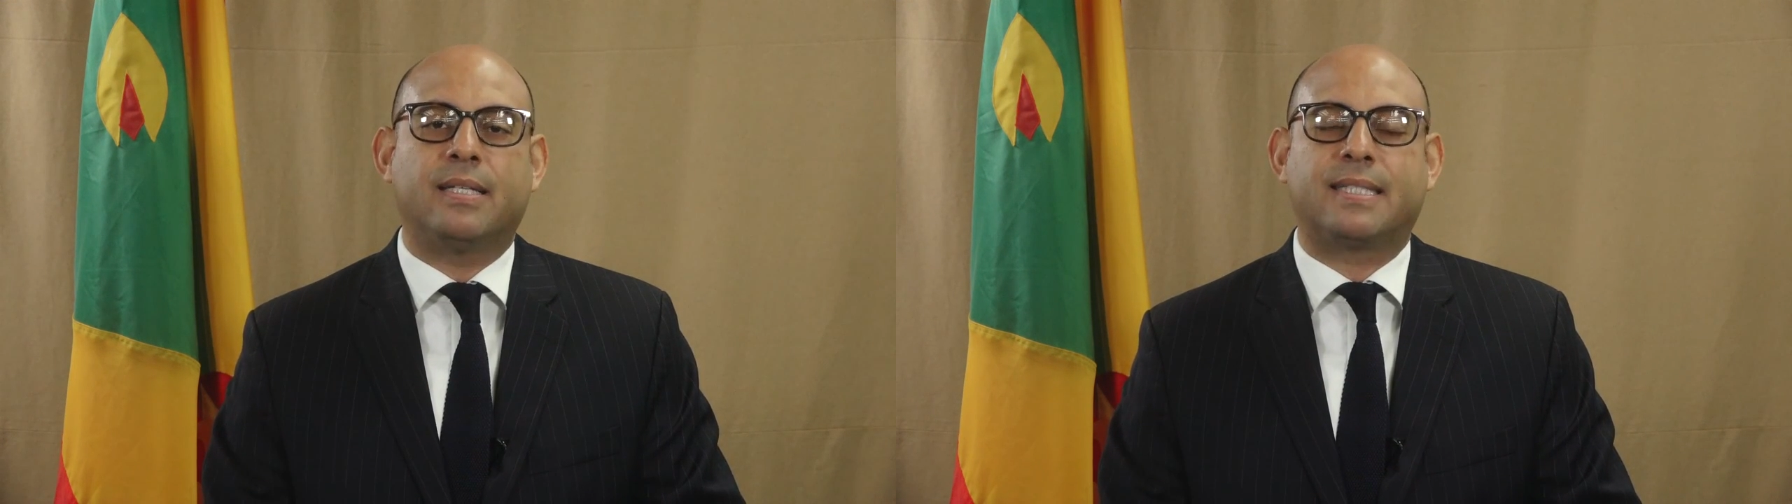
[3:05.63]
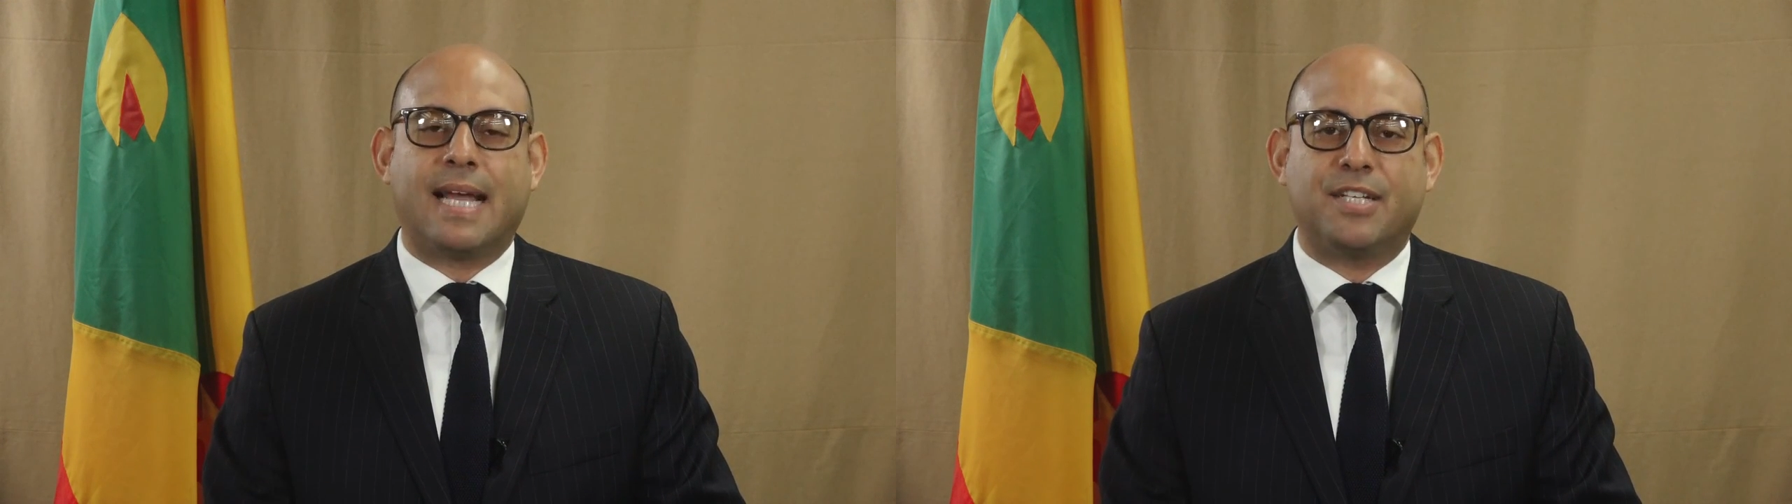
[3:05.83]

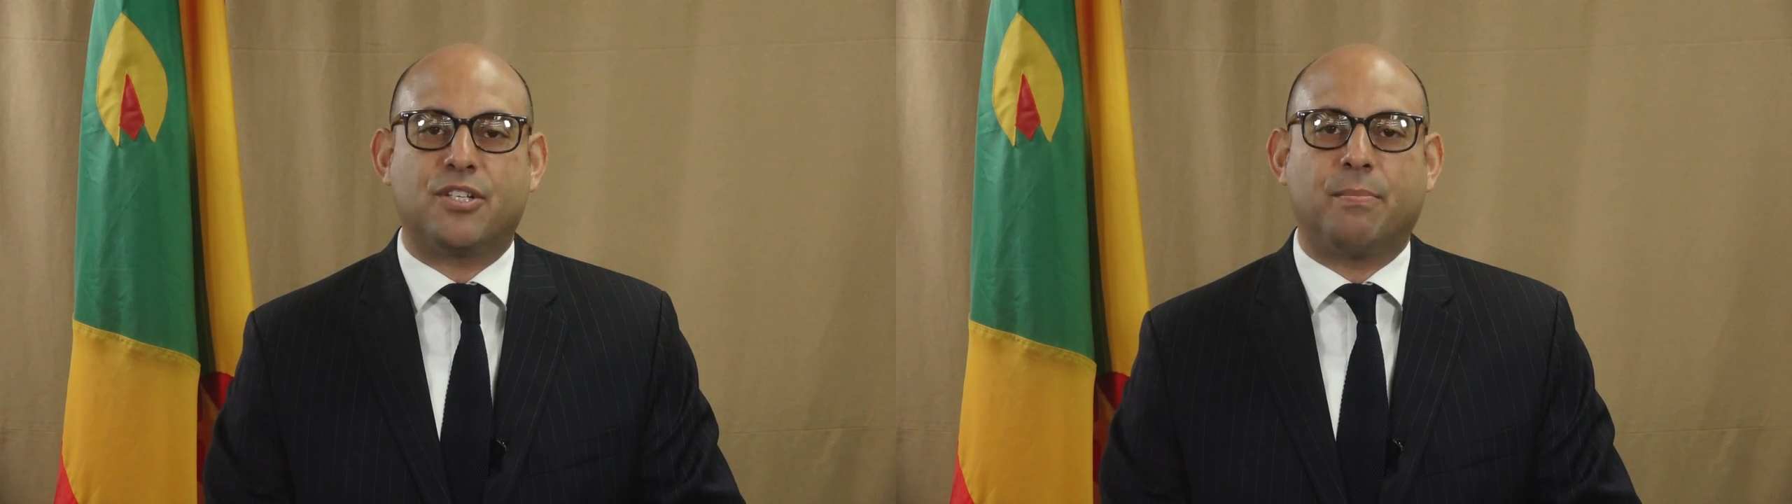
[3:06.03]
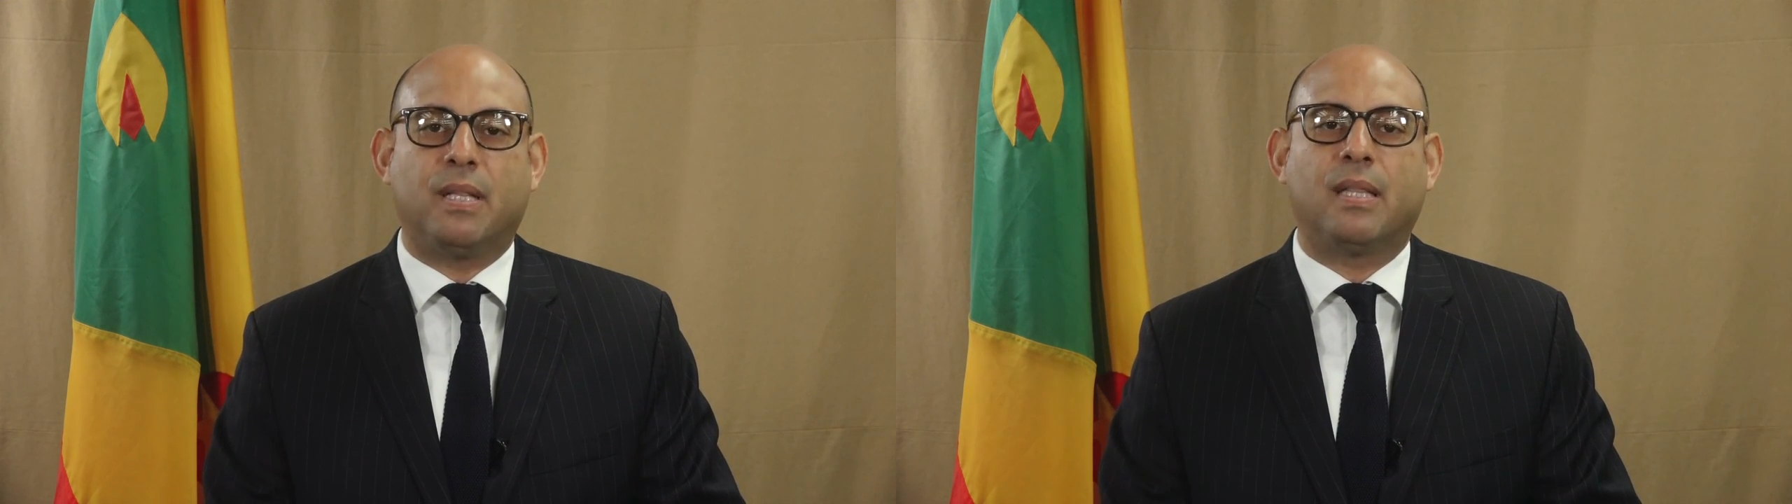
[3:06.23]

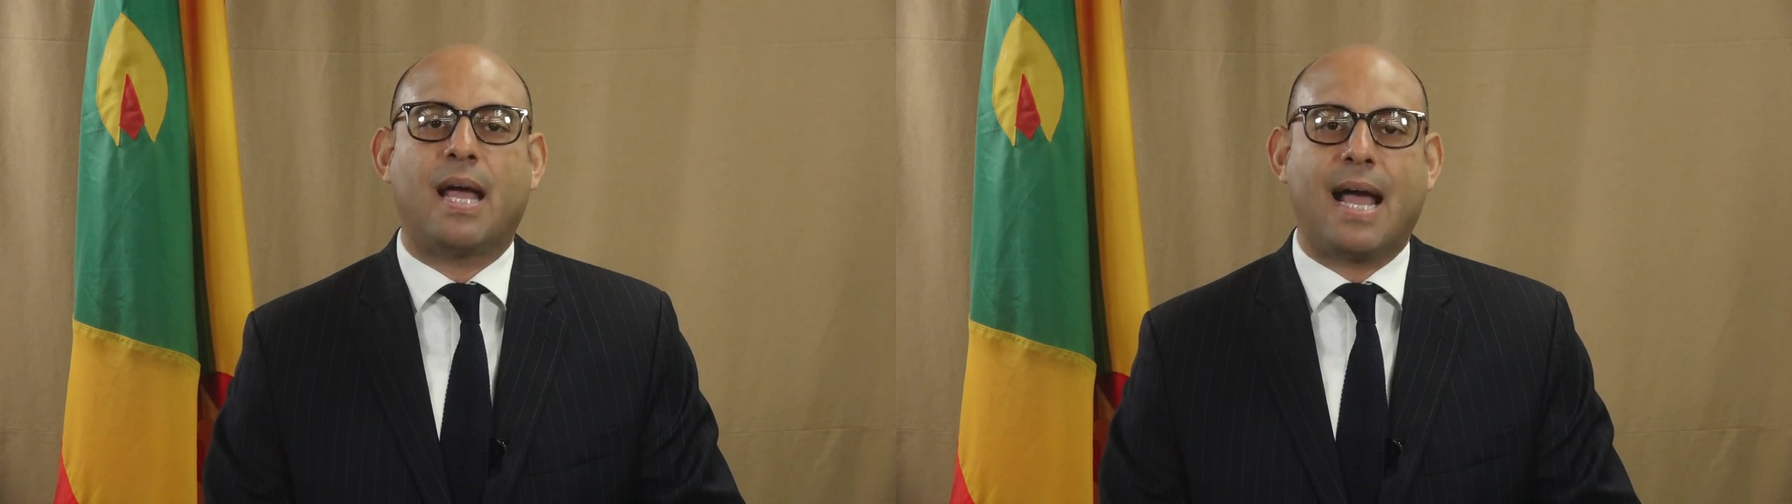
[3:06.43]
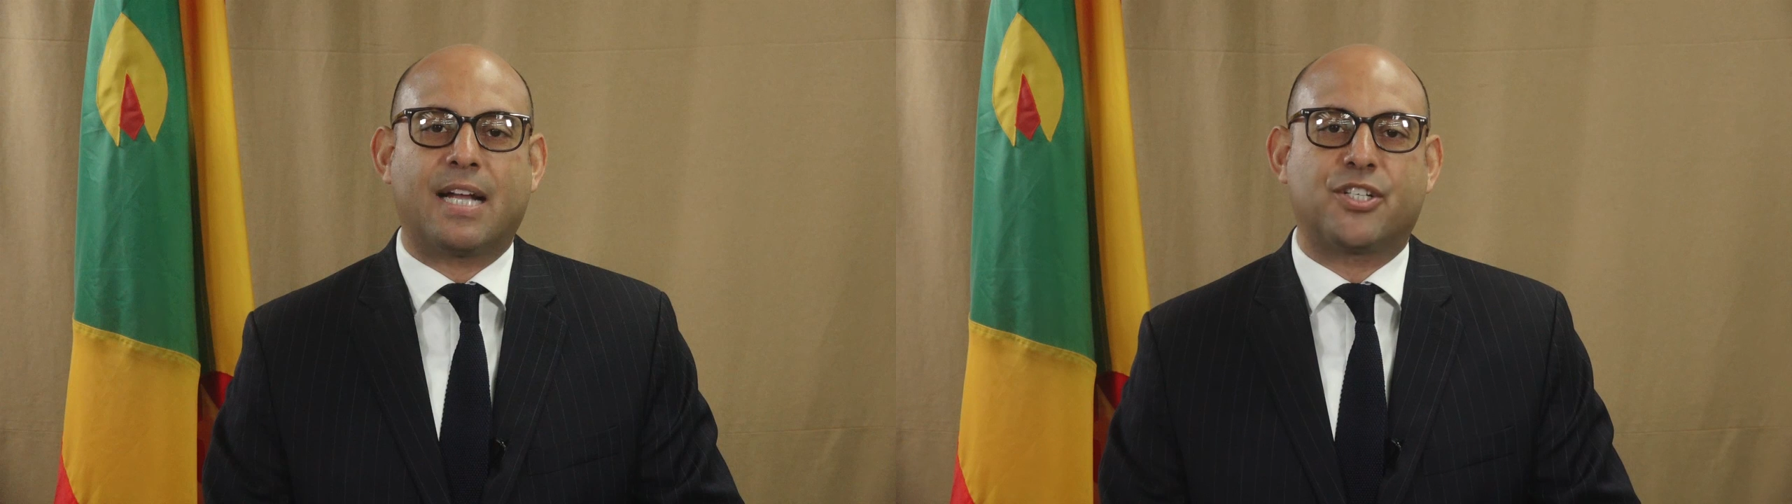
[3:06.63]
tangible
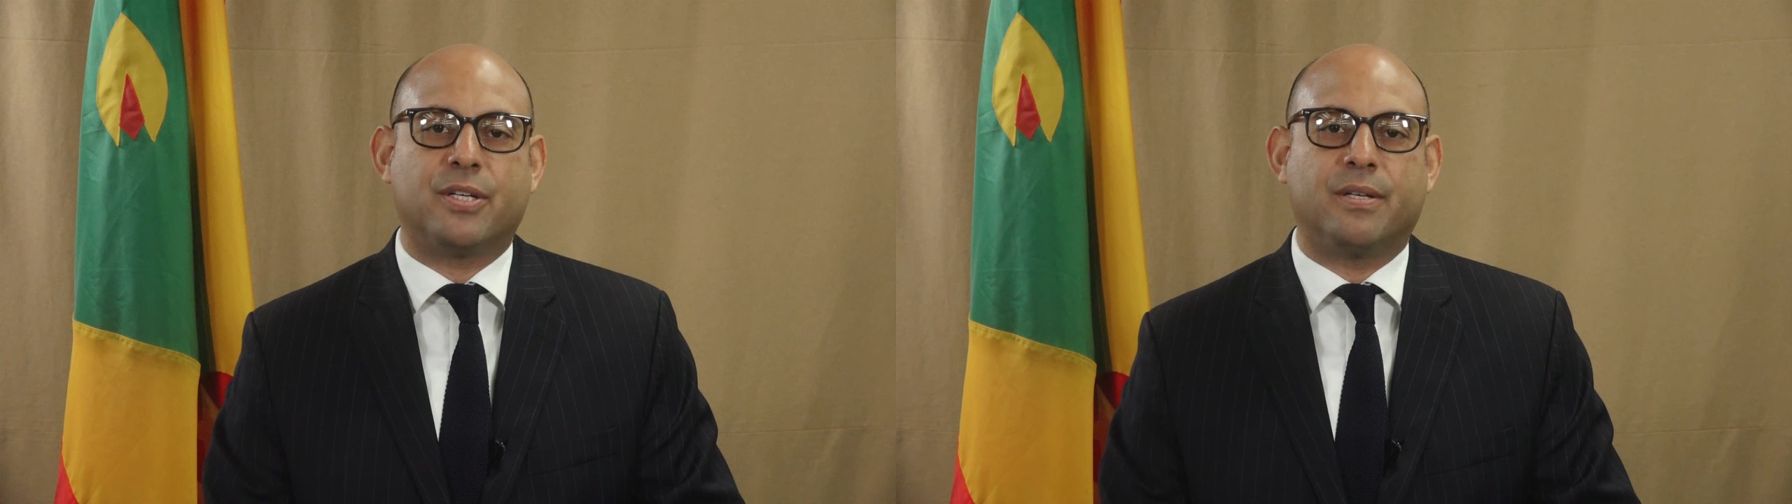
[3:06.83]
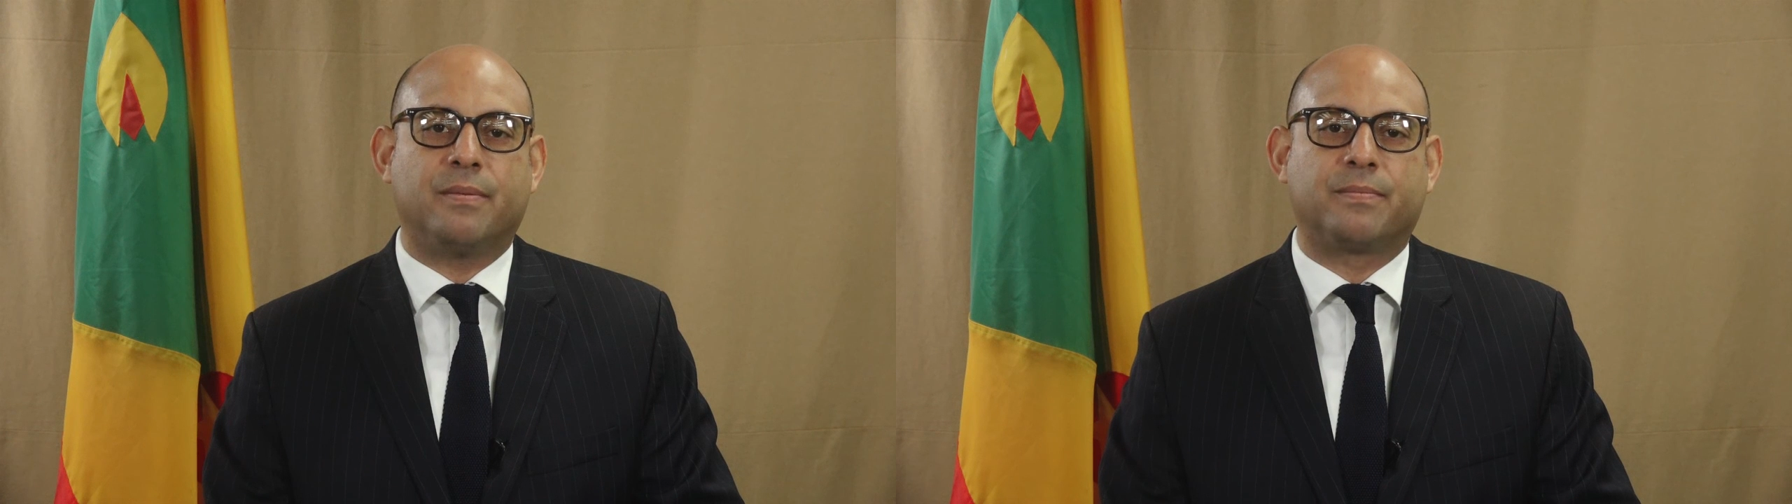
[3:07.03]
action.